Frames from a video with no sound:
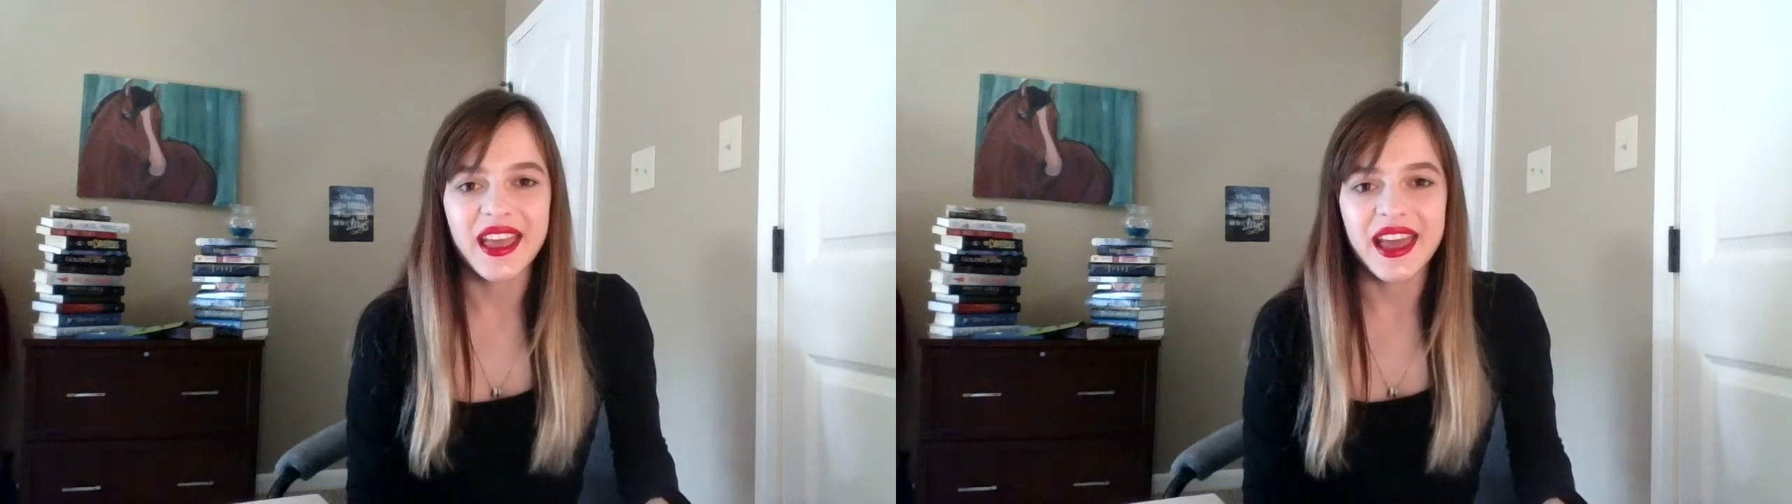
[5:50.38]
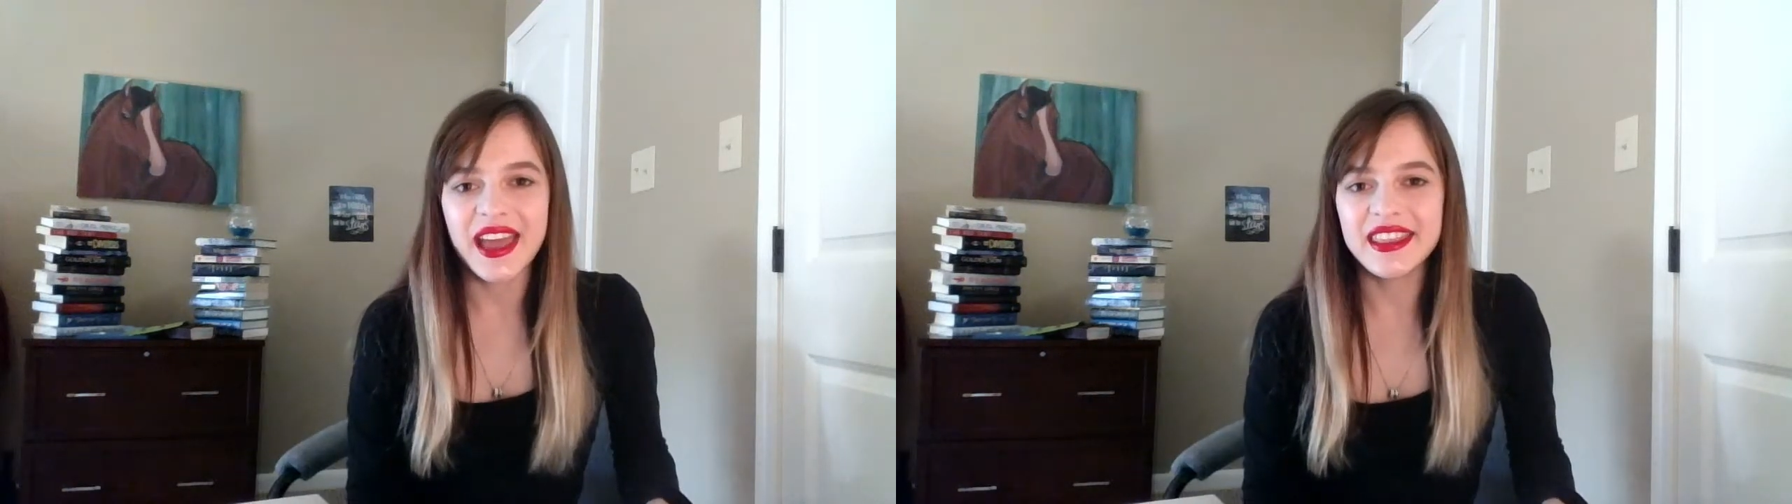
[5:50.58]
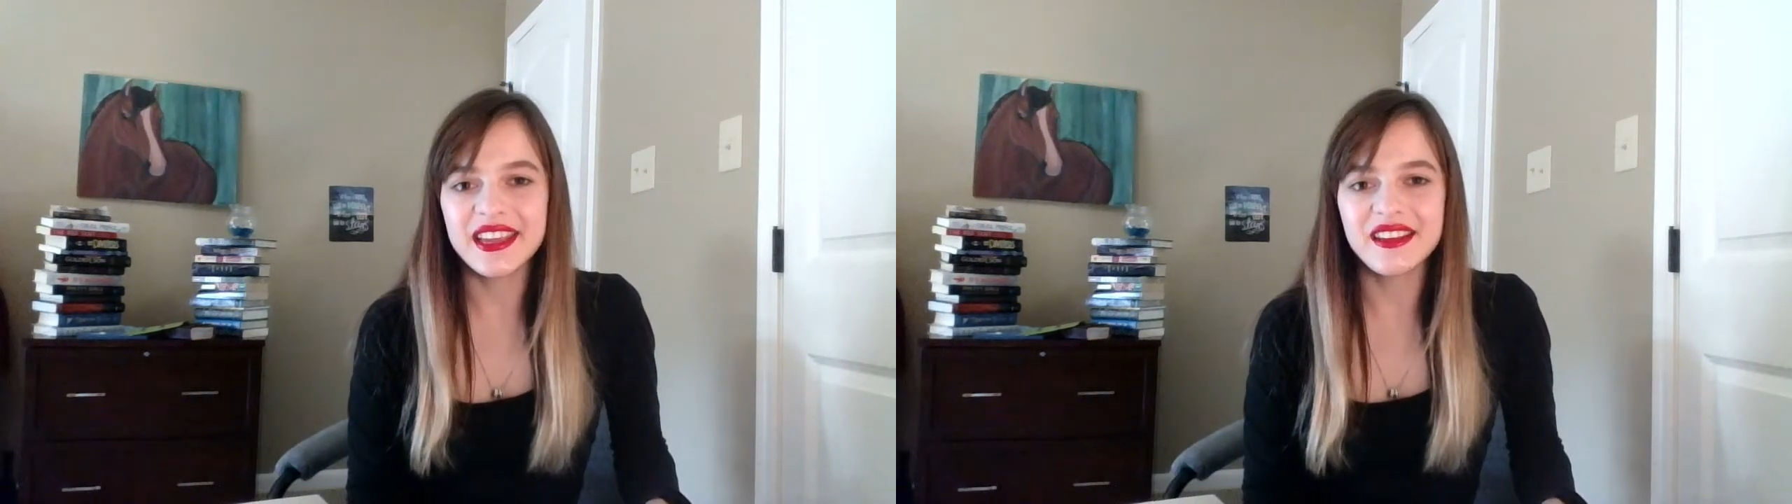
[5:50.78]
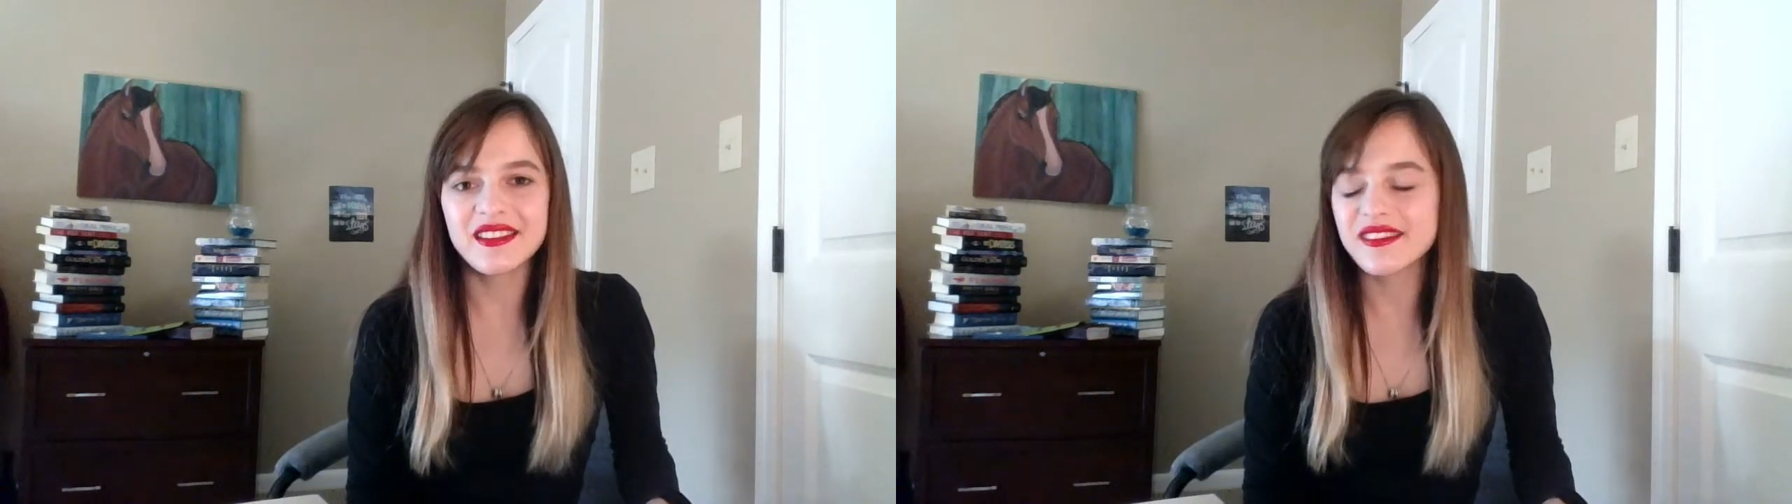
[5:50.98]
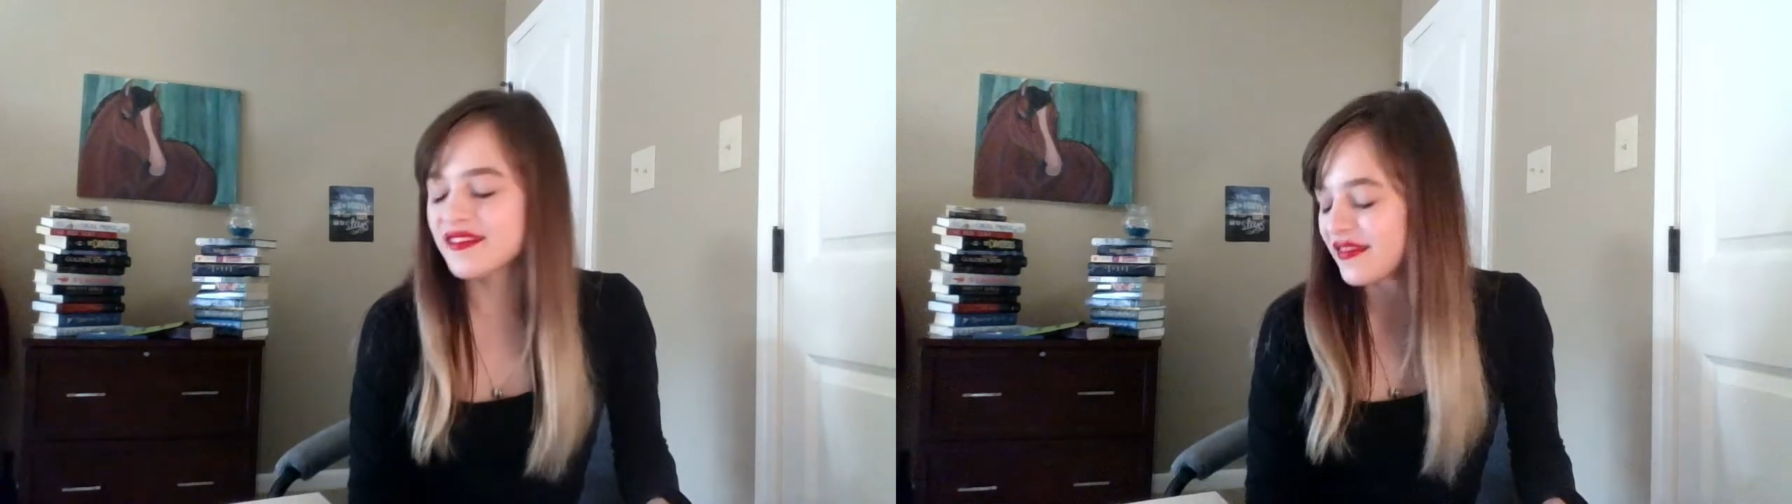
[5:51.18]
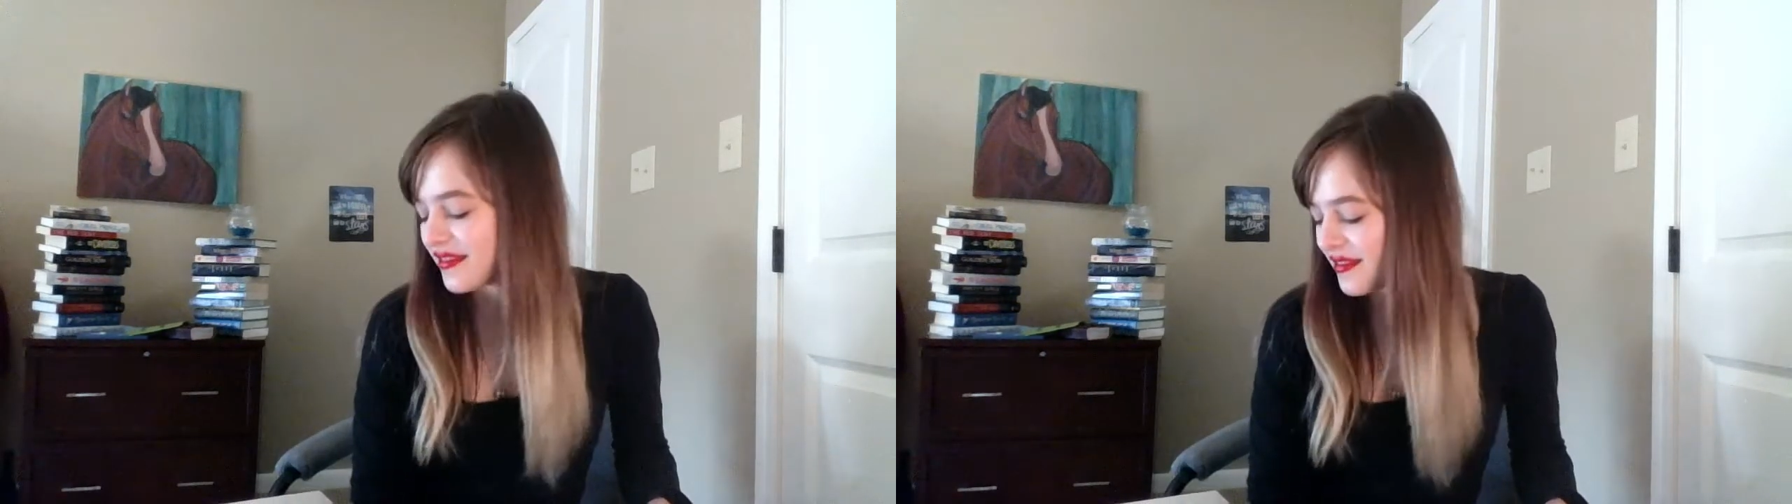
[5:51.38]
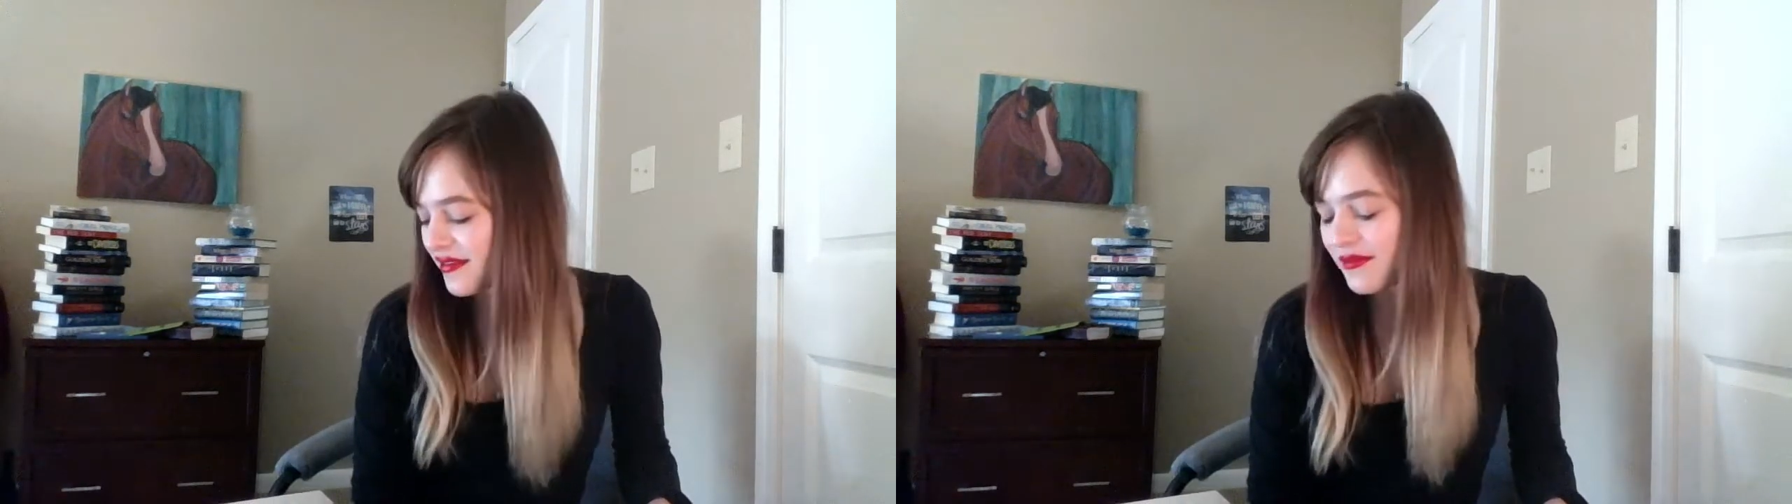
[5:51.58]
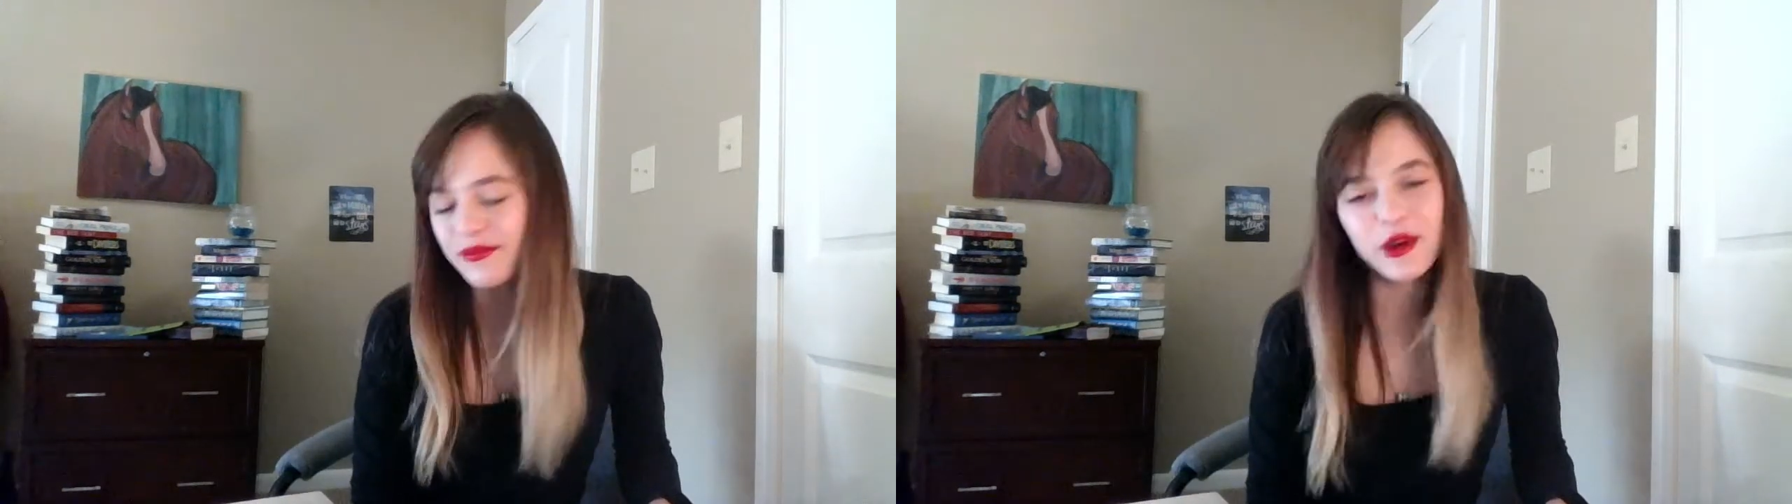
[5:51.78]
I think
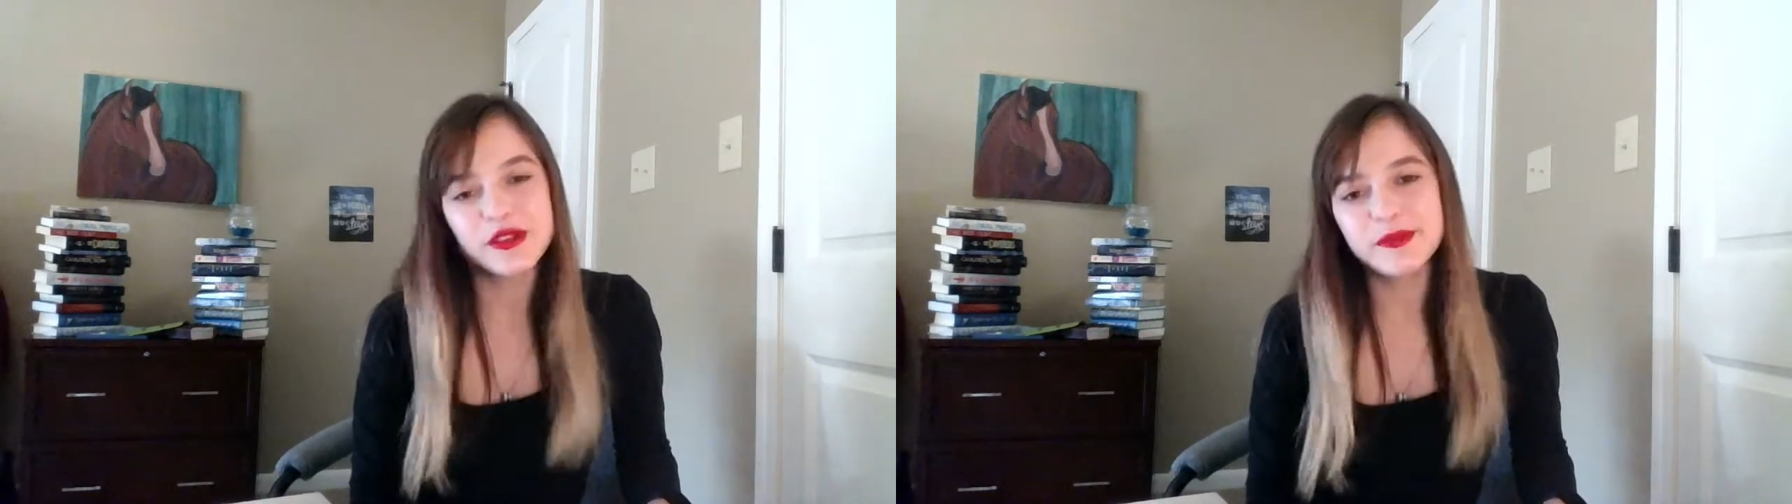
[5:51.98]
most